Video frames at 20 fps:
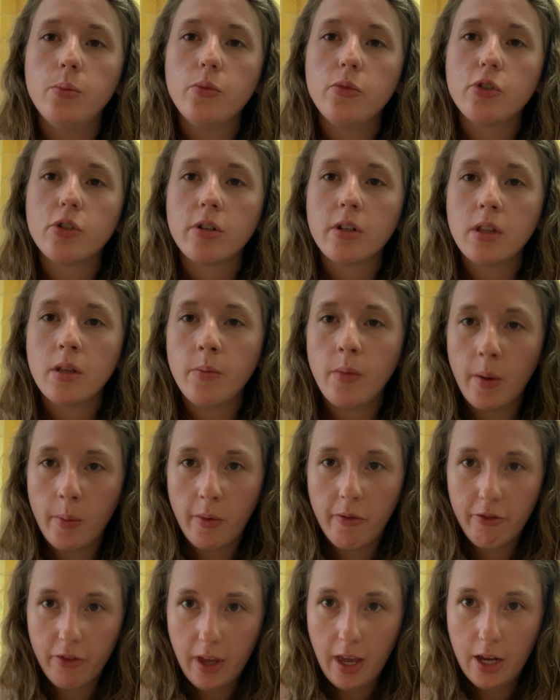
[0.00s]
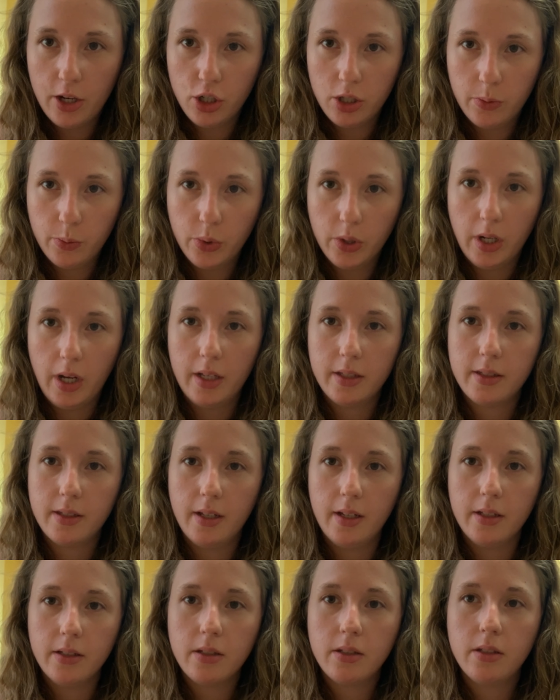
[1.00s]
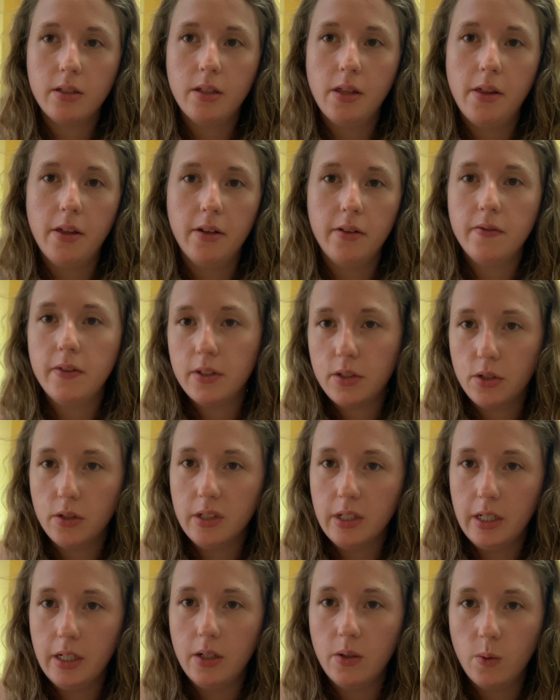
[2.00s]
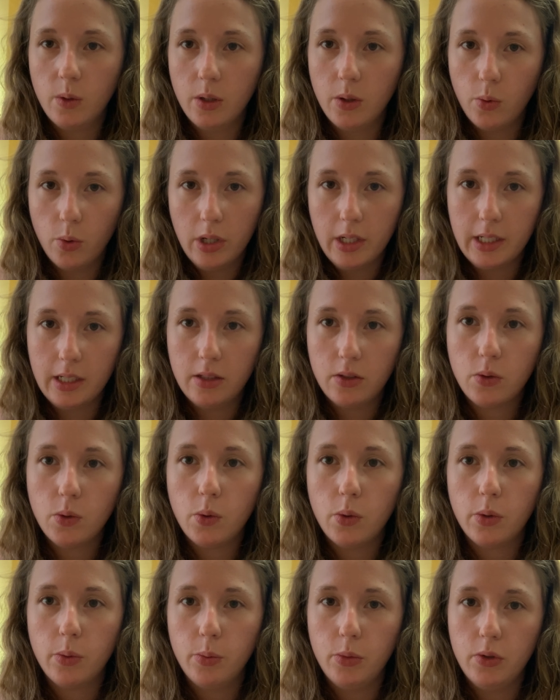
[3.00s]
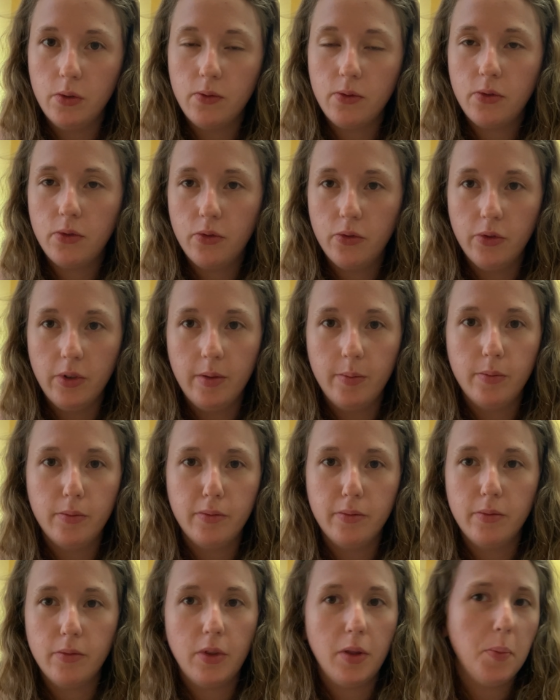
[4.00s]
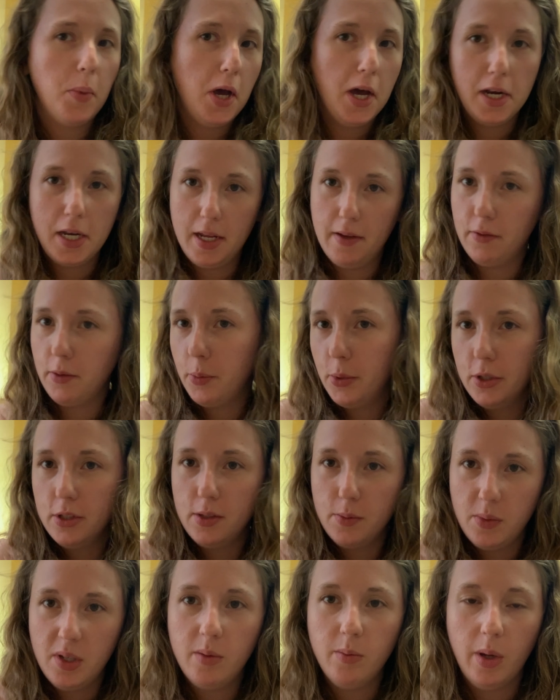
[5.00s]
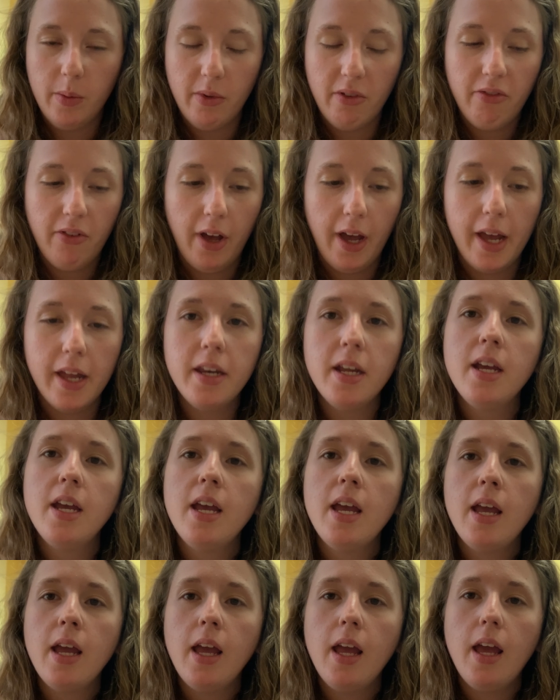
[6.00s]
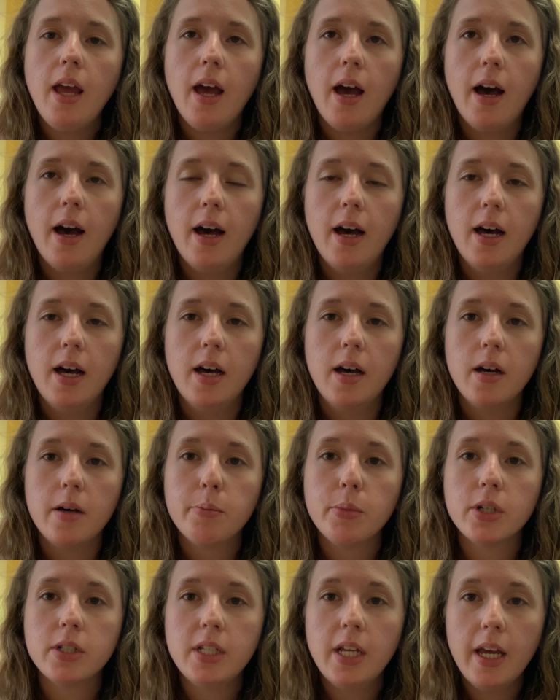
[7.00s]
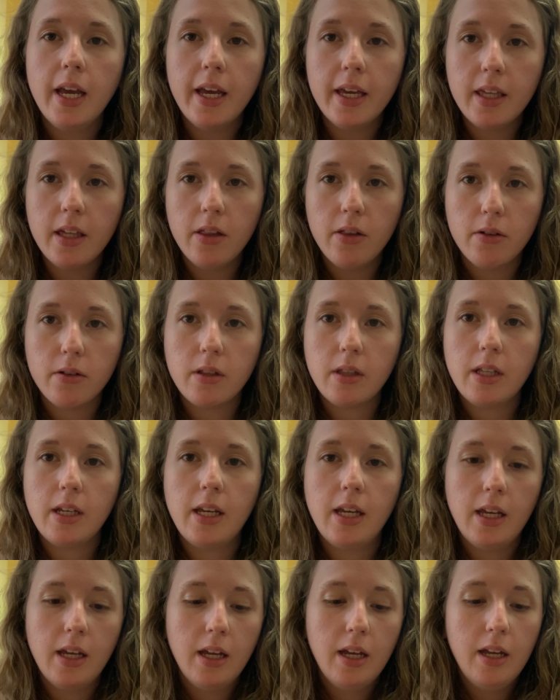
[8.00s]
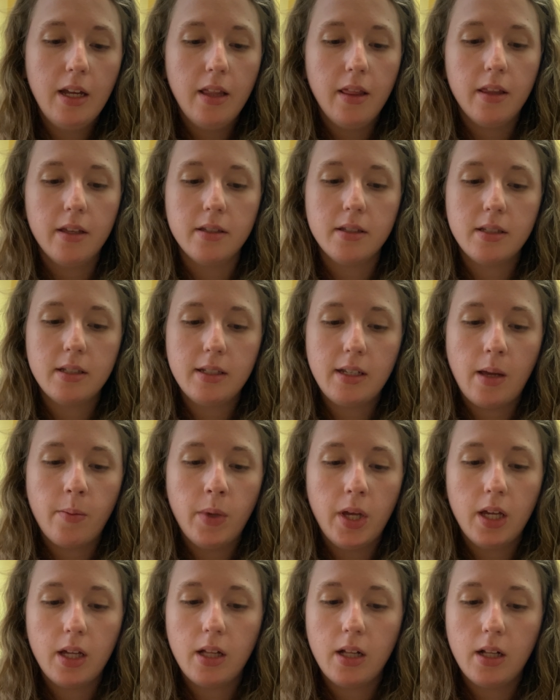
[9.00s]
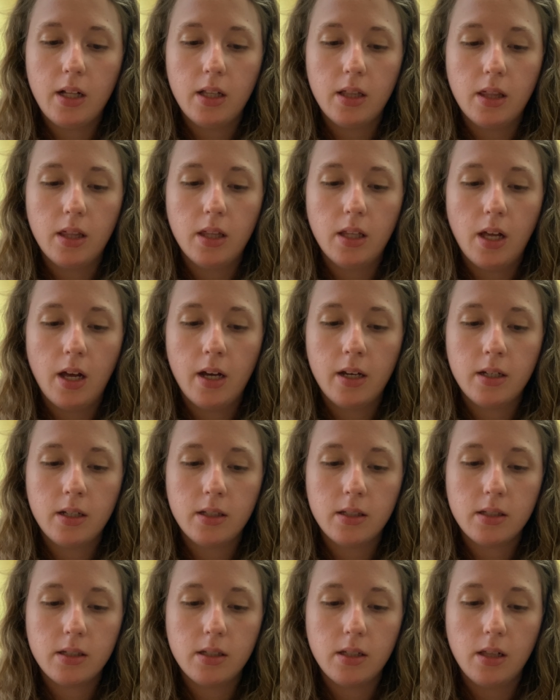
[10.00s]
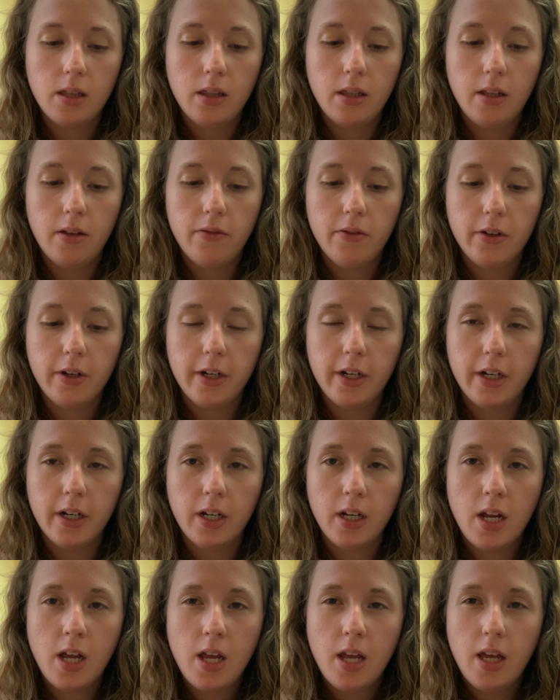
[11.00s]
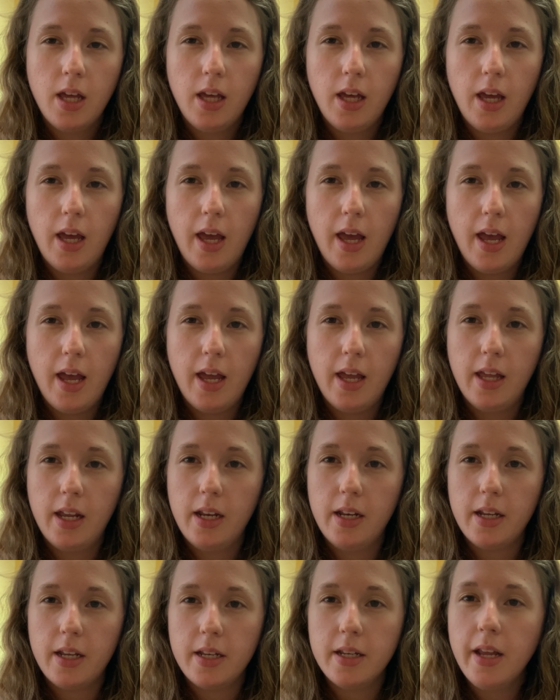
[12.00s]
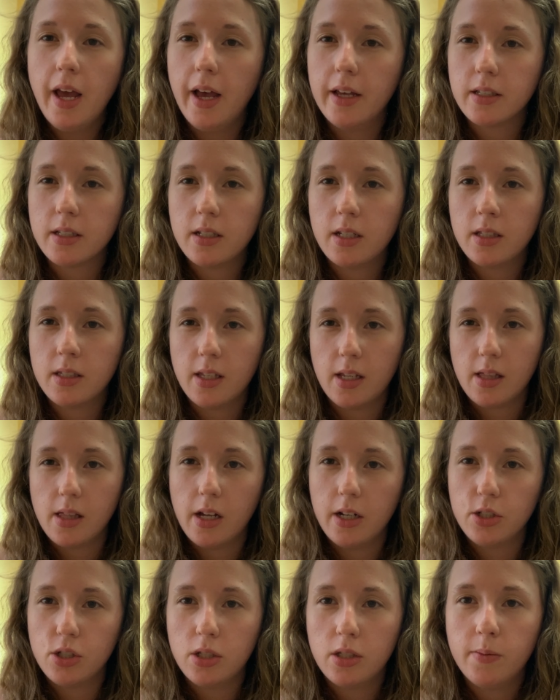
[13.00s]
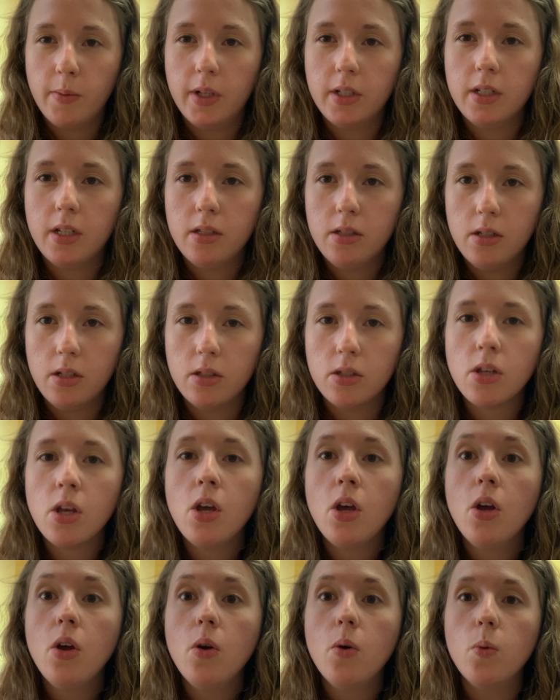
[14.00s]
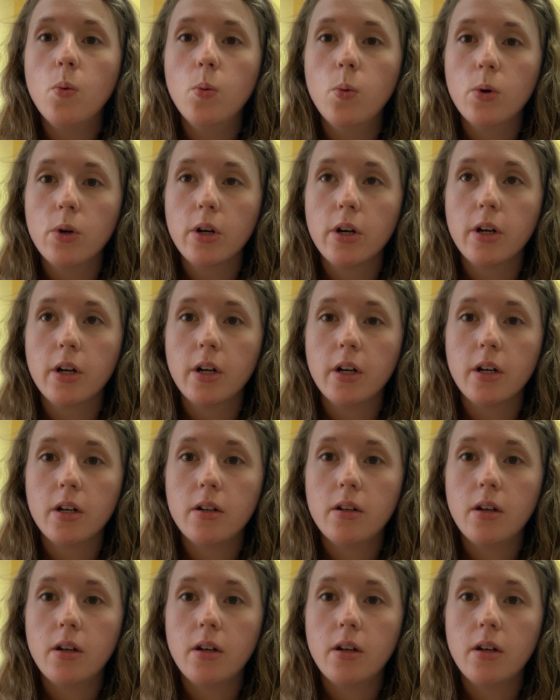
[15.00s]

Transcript: during the mummification process, the viscera or organs were removed from the body of the person being mummified. Particularly the stomach, lungs, liver, and intestines, like large and small intestines, were